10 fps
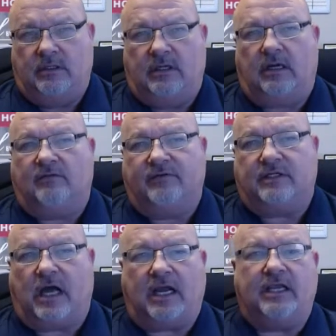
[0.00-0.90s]
not over
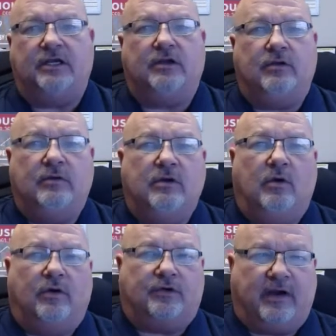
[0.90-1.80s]
talking you
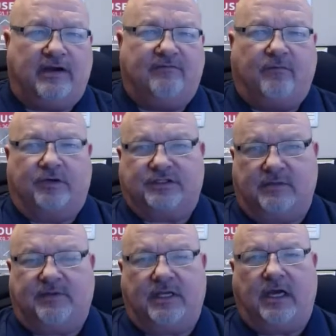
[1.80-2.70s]
or trying to force
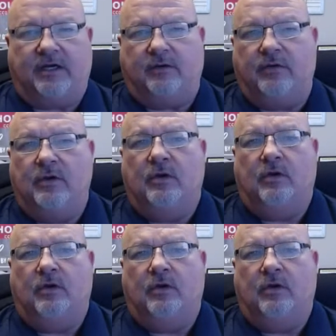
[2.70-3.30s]
something on you